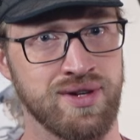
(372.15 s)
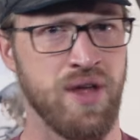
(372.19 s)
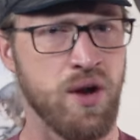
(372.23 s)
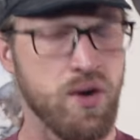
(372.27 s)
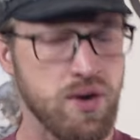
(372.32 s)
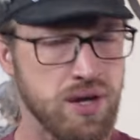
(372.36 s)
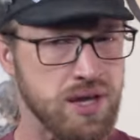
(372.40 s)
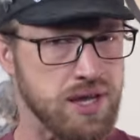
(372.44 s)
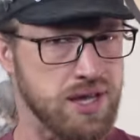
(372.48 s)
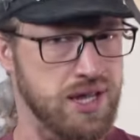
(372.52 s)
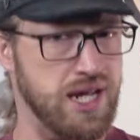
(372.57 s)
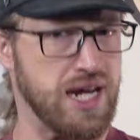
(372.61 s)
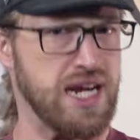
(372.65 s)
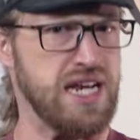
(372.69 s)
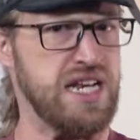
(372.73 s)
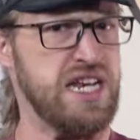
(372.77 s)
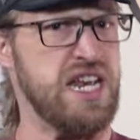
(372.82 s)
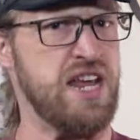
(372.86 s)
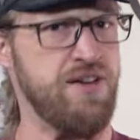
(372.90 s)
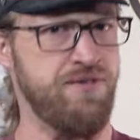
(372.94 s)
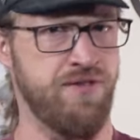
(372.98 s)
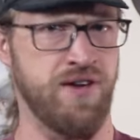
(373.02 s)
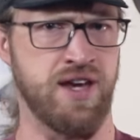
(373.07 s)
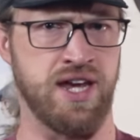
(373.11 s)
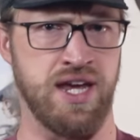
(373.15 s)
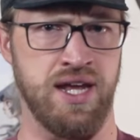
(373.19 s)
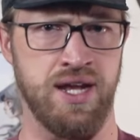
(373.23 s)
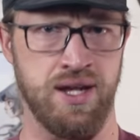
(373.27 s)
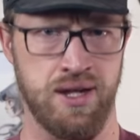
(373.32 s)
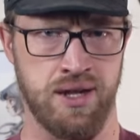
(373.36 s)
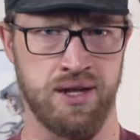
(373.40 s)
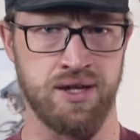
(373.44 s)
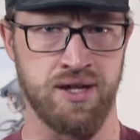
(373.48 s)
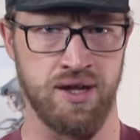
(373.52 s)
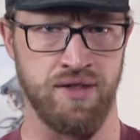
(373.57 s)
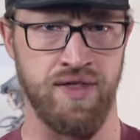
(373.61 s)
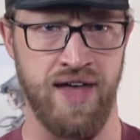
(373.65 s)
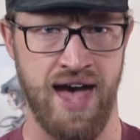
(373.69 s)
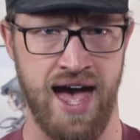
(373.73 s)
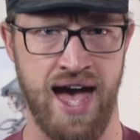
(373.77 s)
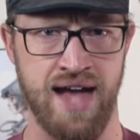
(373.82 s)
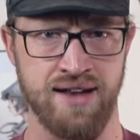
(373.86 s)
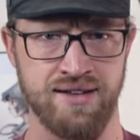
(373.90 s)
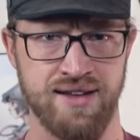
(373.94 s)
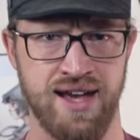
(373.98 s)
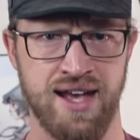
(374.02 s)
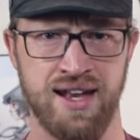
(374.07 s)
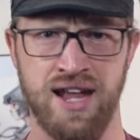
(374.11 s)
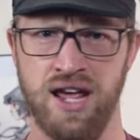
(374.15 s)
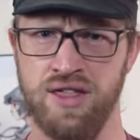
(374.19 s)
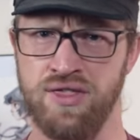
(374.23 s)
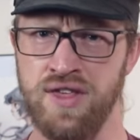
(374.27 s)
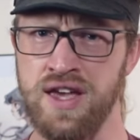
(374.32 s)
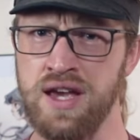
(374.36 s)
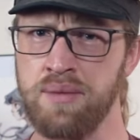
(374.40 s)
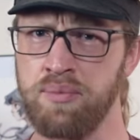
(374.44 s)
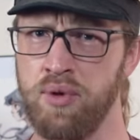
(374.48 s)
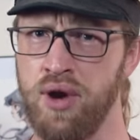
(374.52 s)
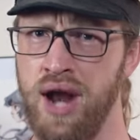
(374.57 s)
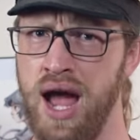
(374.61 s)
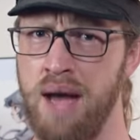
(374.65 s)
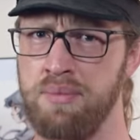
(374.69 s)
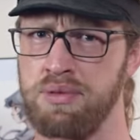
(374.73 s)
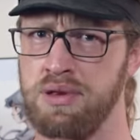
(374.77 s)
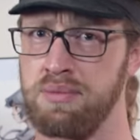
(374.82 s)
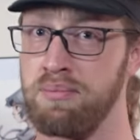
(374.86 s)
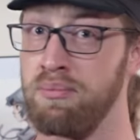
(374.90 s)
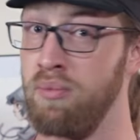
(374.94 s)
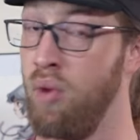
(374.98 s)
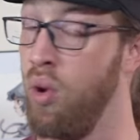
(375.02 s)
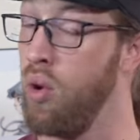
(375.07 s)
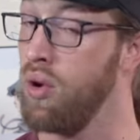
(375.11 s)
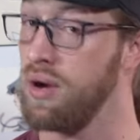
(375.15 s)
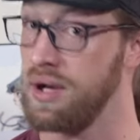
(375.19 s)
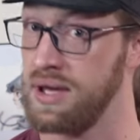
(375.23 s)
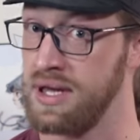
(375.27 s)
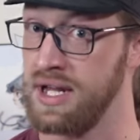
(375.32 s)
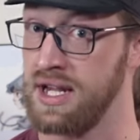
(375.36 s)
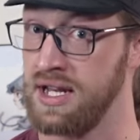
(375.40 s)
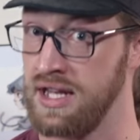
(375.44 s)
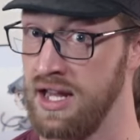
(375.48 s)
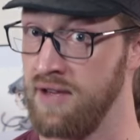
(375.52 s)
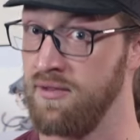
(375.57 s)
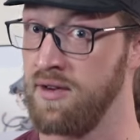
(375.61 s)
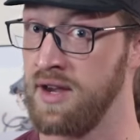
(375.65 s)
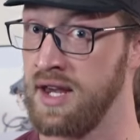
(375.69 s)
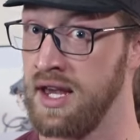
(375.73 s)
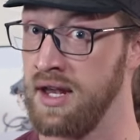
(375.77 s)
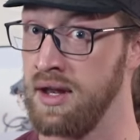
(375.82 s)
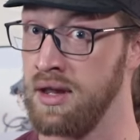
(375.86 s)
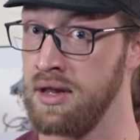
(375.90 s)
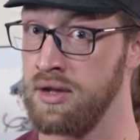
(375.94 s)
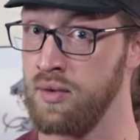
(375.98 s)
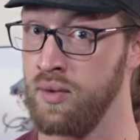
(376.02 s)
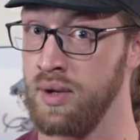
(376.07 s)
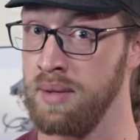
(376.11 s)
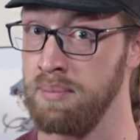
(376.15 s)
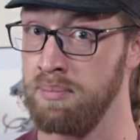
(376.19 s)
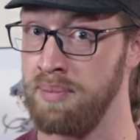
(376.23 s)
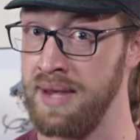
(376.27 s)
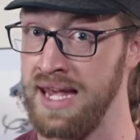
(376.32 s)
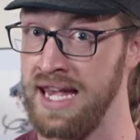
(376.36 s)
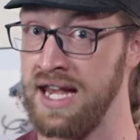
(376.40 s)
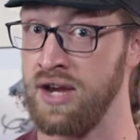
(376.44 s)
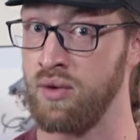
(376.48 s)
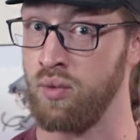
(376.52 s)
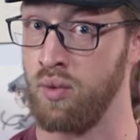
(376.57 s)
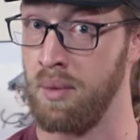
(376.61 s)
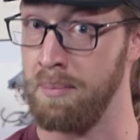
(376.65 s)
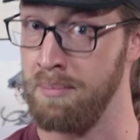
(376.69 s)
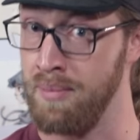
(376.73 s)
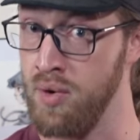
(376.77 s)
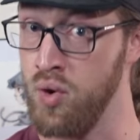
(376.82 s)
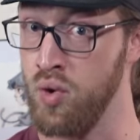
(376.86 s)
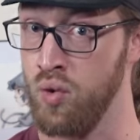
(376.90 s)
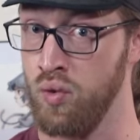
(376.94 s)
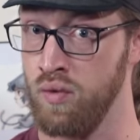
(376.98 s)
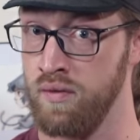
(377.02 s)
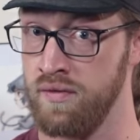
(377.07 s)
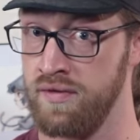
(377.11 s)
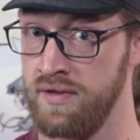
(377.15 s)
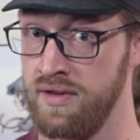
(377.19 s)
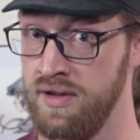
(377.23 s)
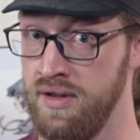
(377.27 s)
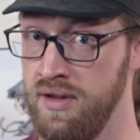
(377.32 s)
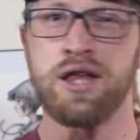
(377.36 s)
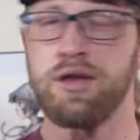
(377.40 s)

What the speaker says: There's significance to that, and I think perhaps more significance to it being removed.